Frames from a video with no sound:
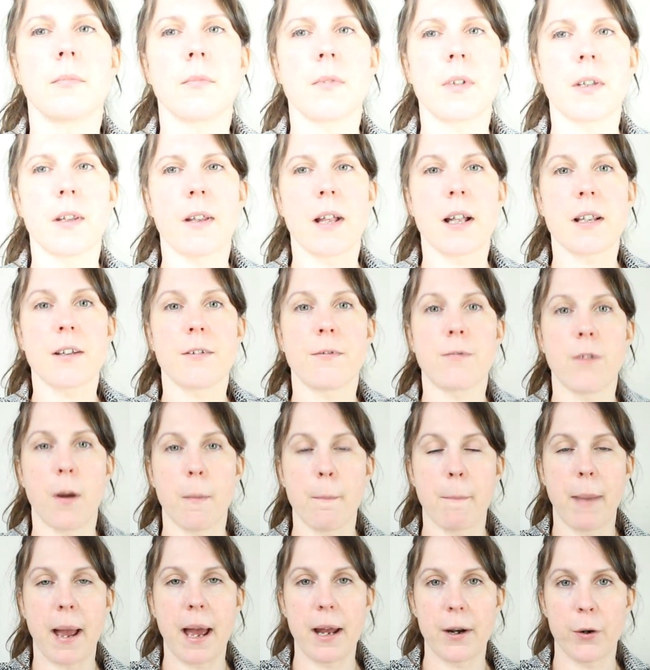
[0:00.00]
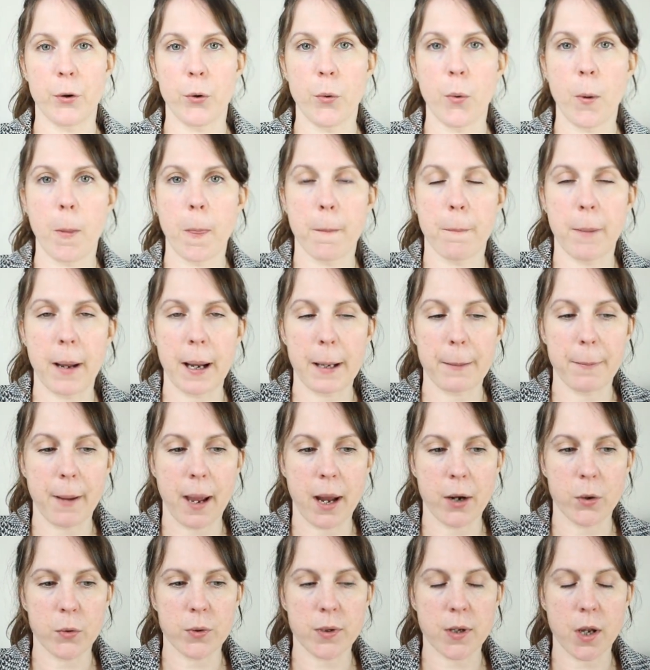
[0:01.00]
So that's the front panel, and the back
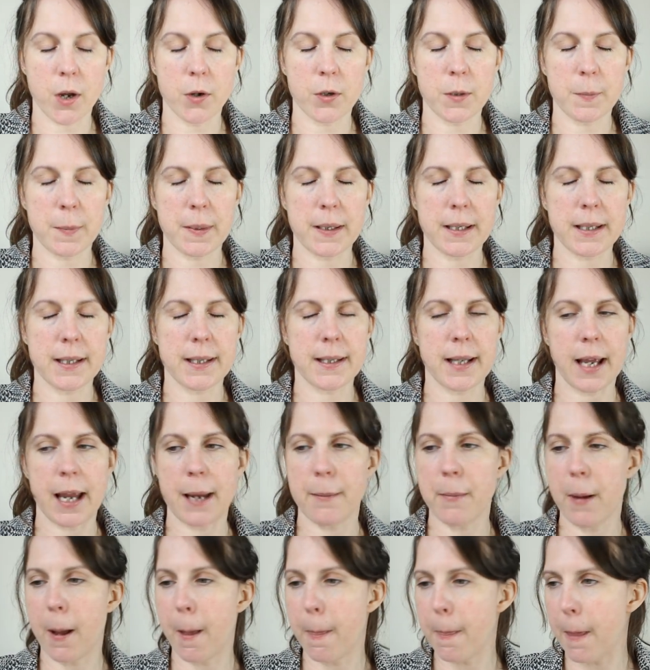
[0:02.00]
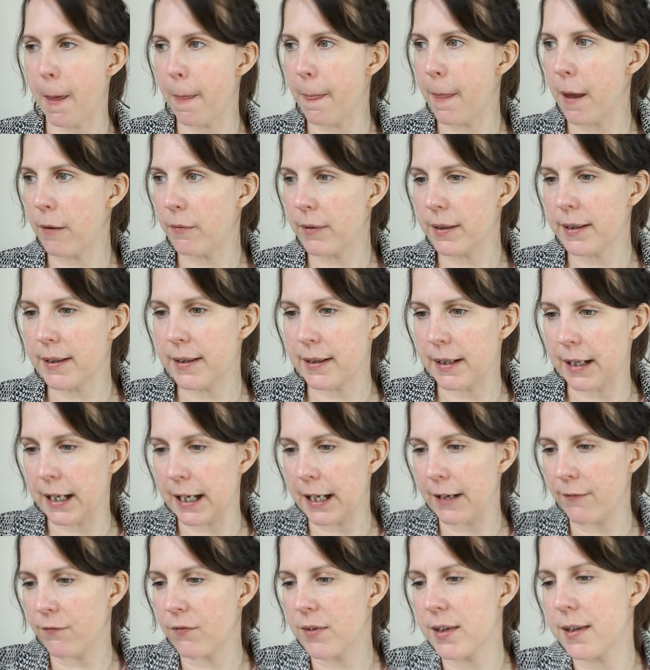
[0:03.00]
panel is going to be the same, and then there are
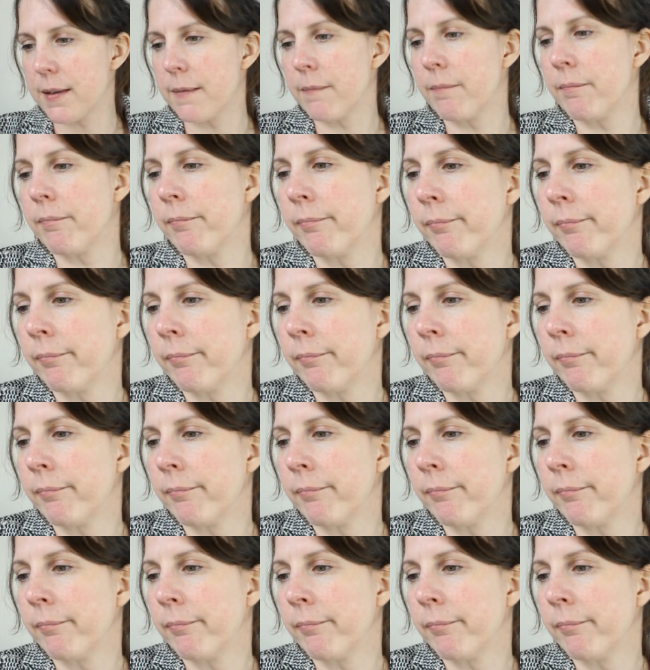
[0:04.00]
sleeves.